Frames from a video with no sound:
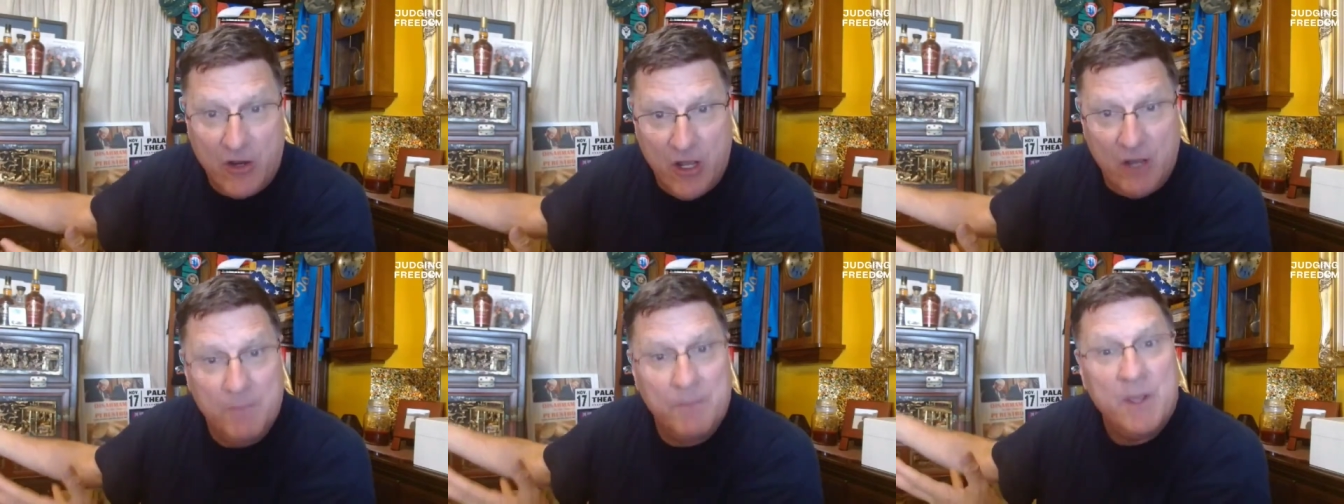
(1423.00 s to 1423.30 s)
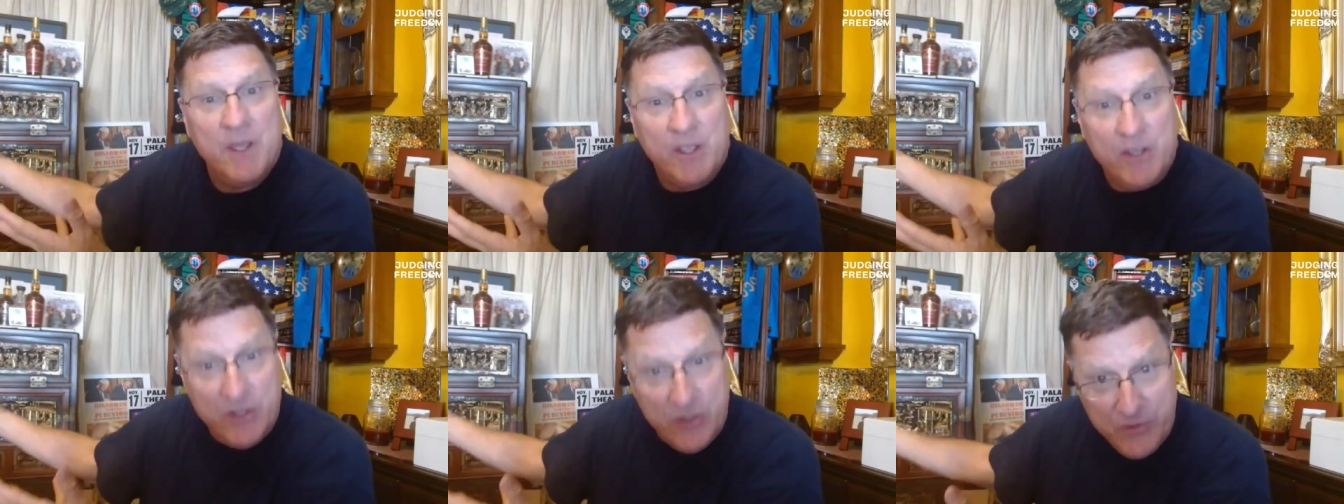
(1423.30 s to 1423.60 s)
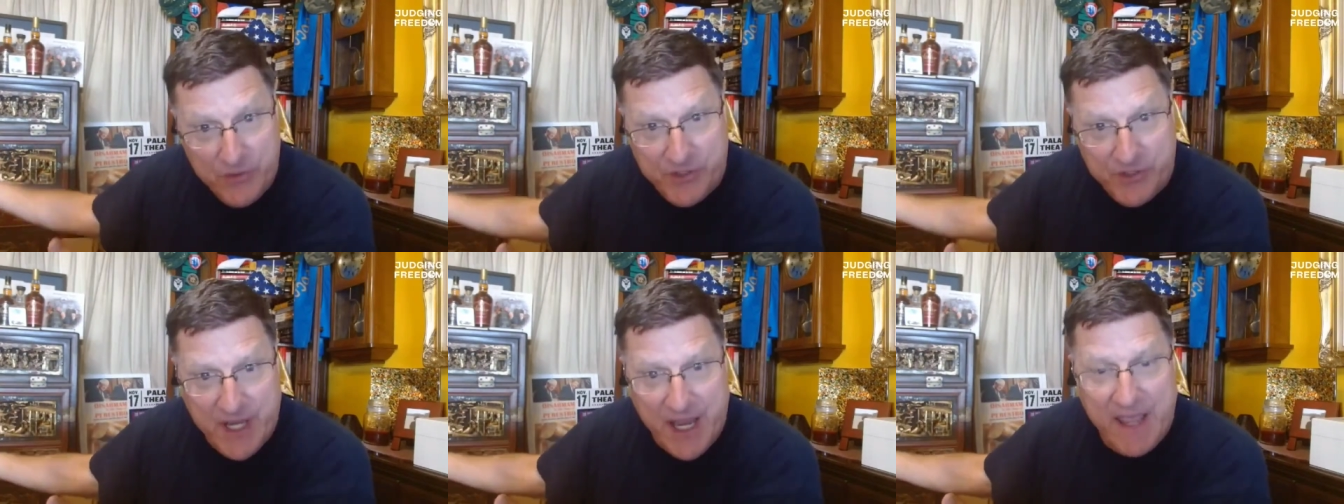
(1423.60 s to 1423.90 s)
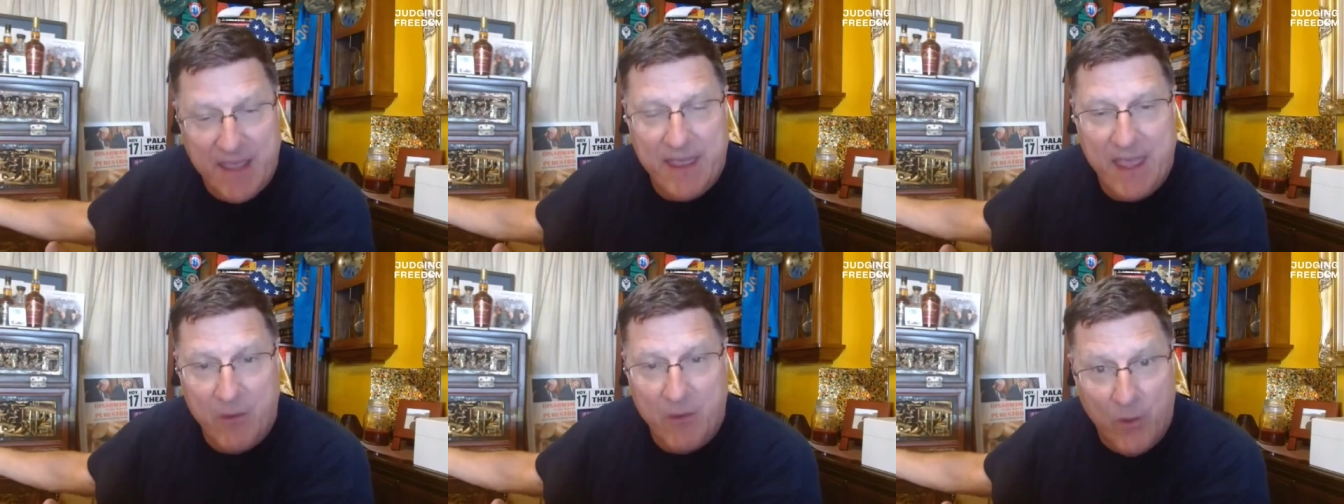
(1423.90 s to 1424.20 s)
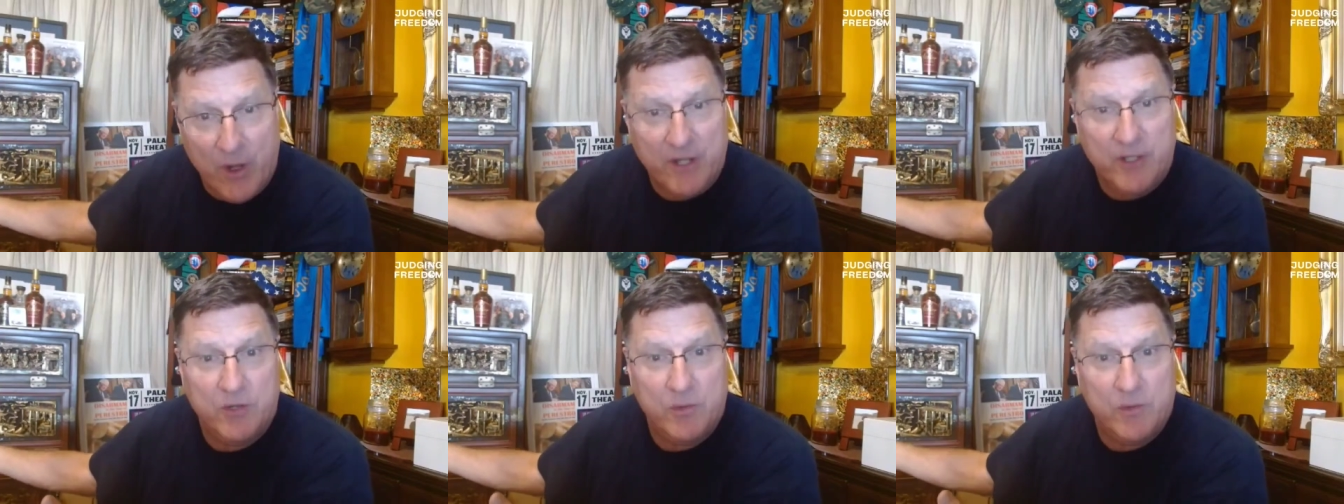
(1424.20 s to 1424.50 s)
the outcome you say
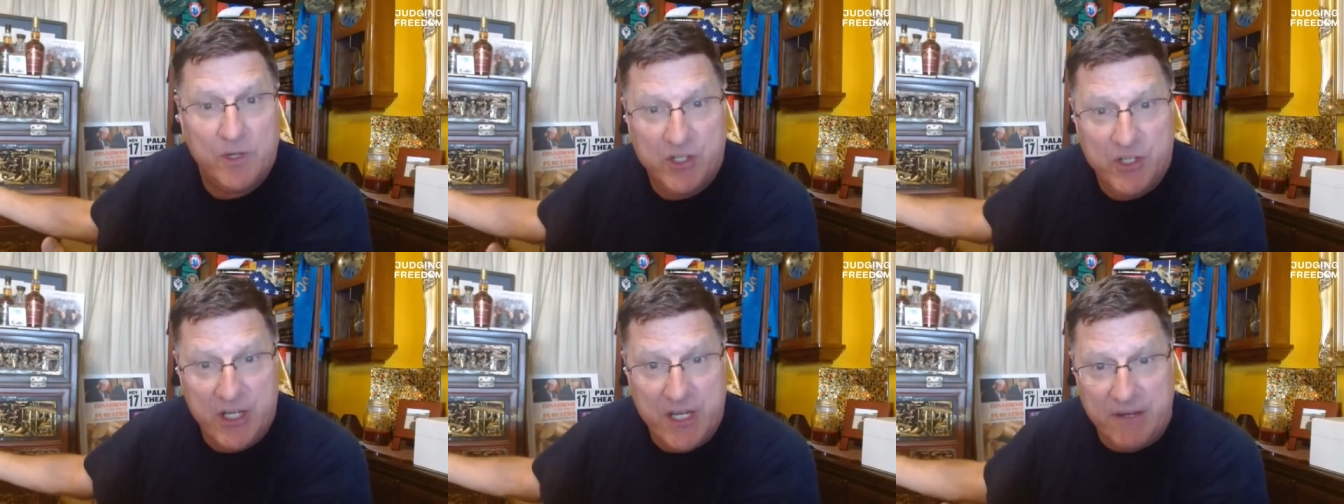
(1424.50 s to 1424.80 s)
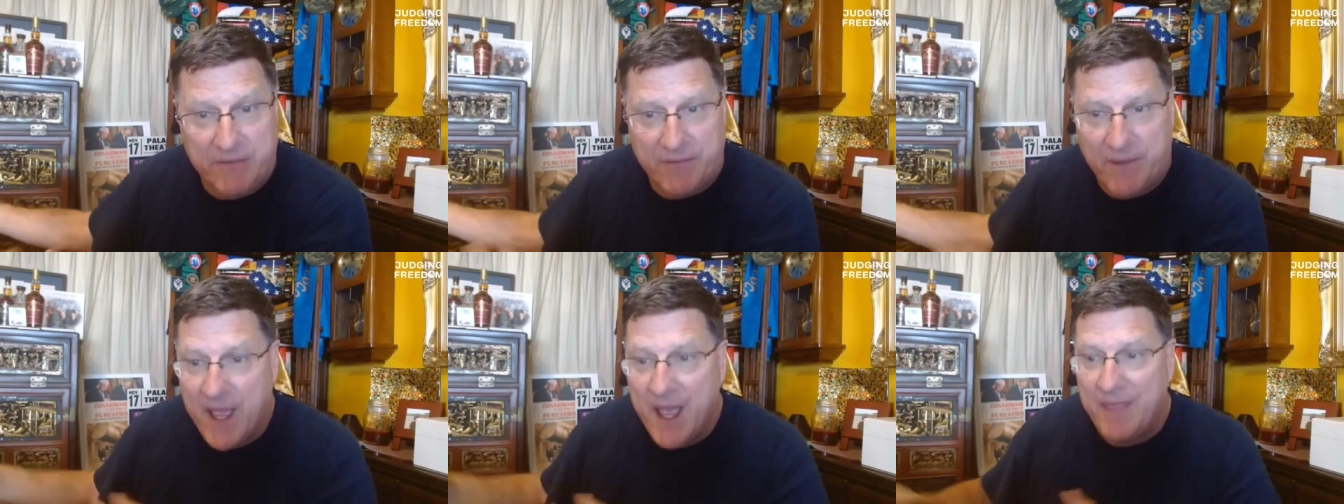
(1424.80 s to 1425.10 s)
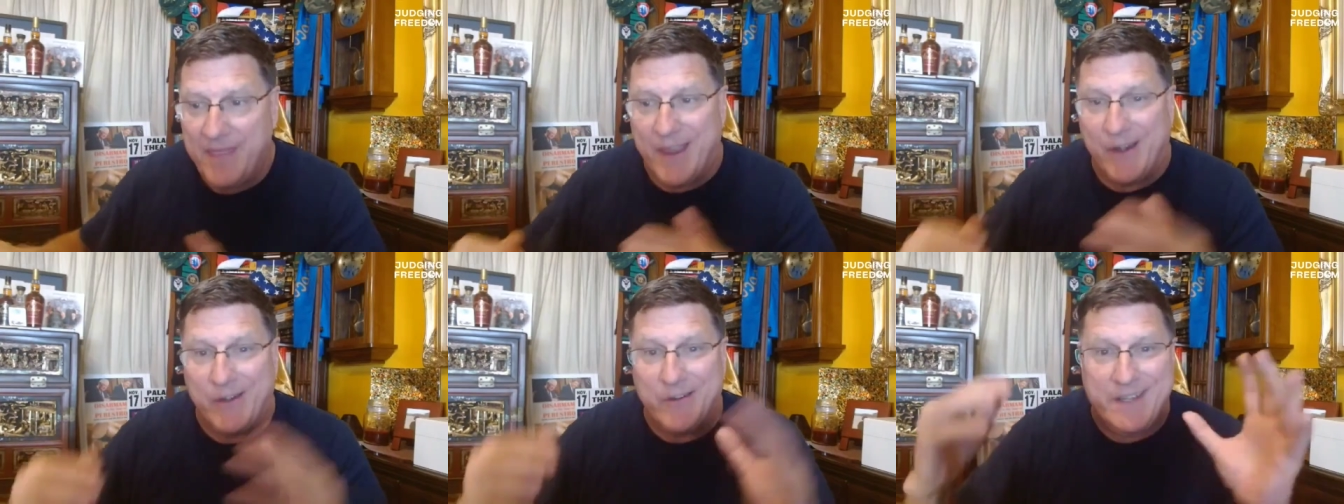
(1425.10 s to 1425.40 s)
they want to achieve.